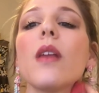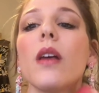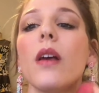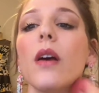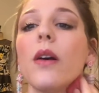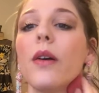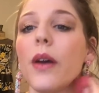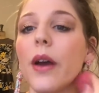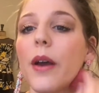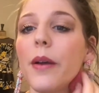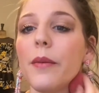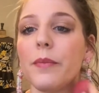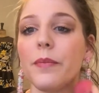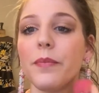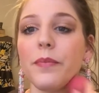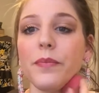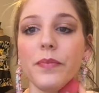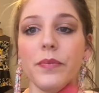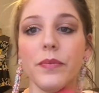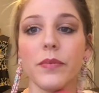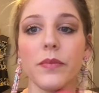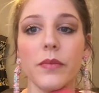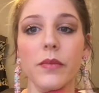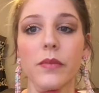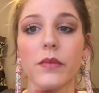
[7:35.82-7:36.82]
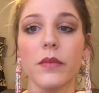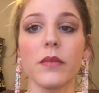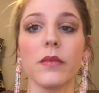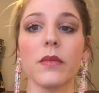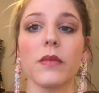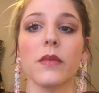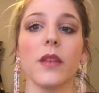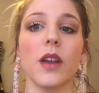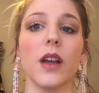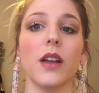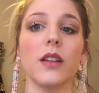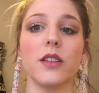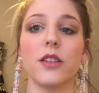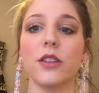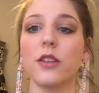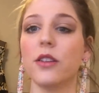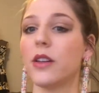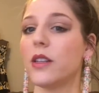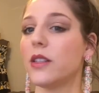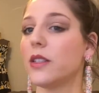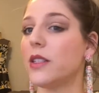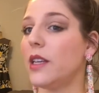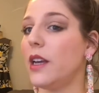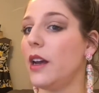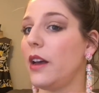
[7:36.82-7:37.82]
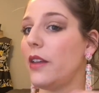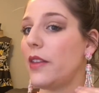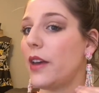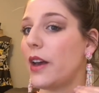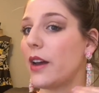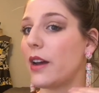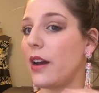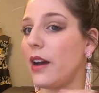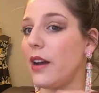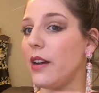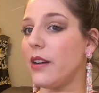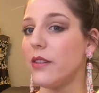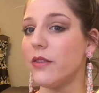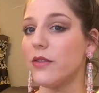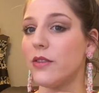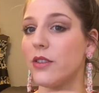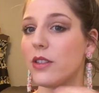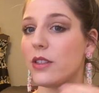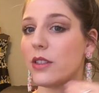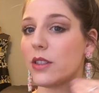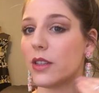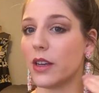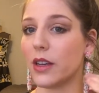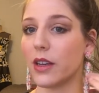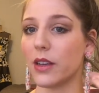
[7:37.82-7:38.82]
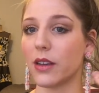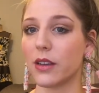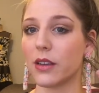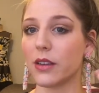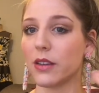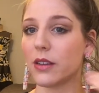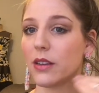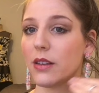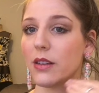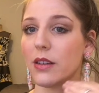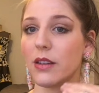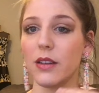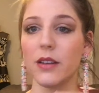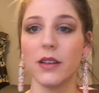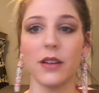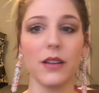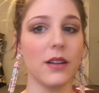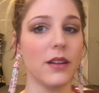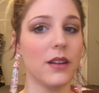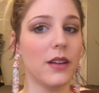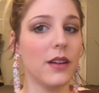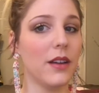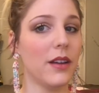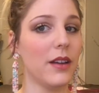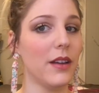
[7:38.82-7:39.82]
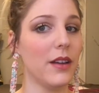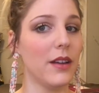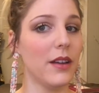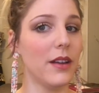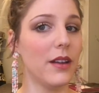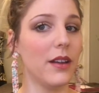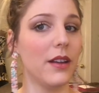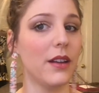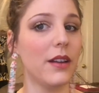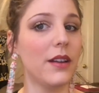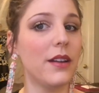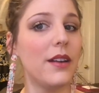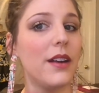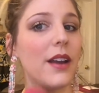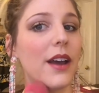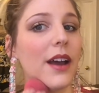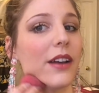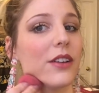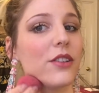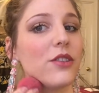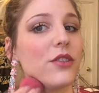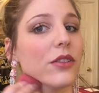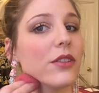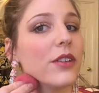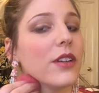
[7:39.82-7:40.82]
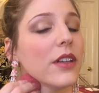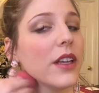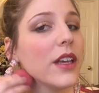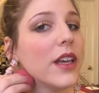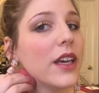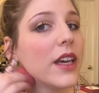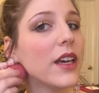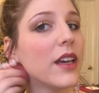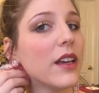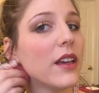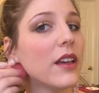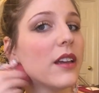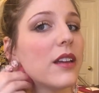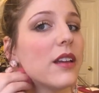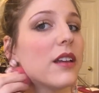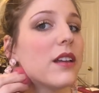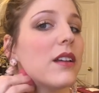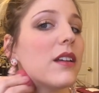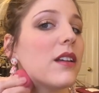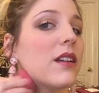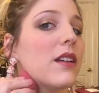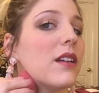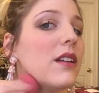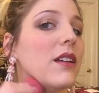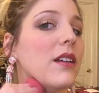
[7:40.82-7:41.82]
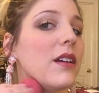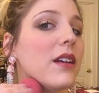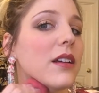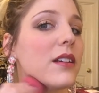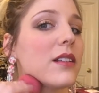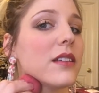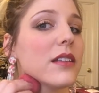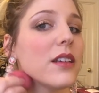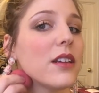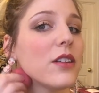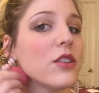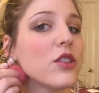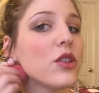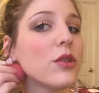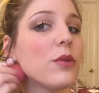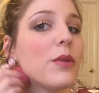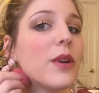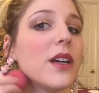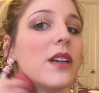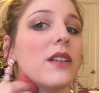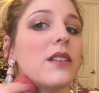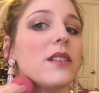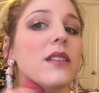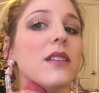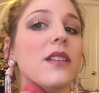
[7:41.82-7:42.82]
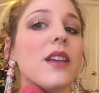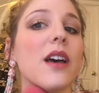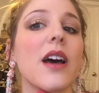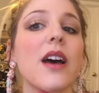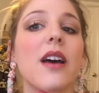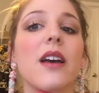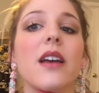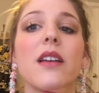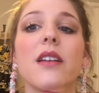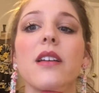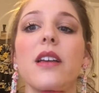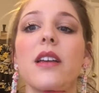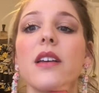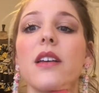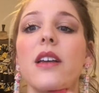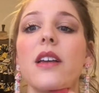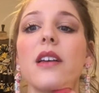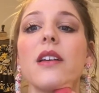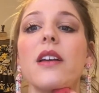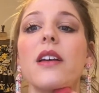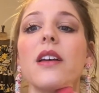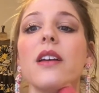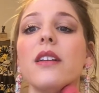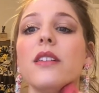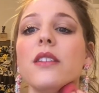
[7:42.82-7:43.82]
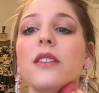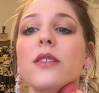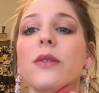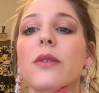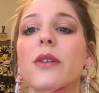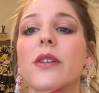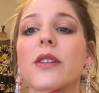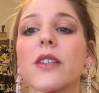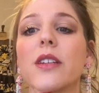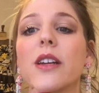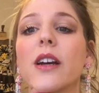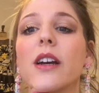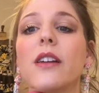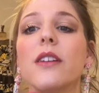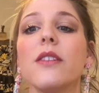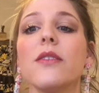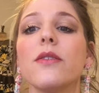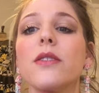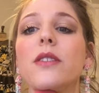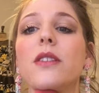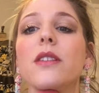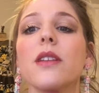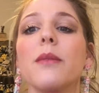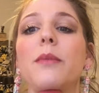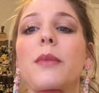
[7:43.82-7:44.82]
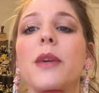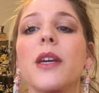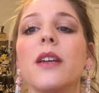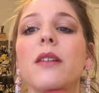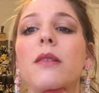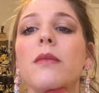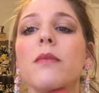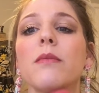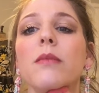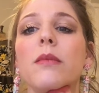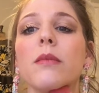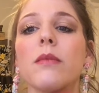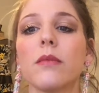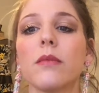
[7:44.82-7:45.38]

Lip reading: Okay. And so you can see how that kind of just like naturally accentuates that. And so it's kind of slimming.